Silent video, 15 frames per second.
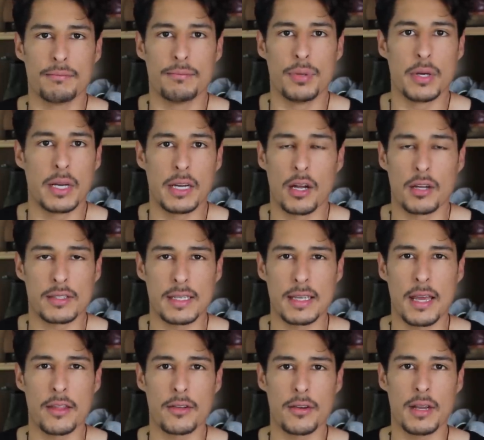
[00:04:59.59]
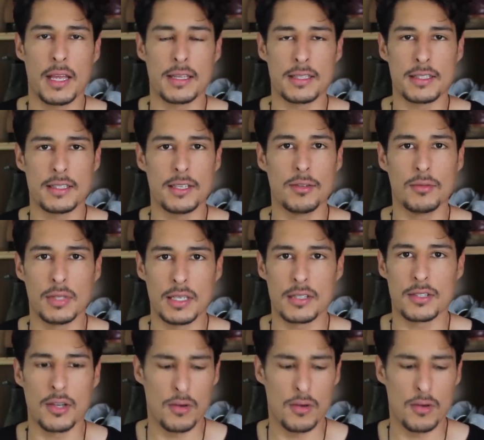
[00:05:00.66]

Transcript: put it all together and sealed it.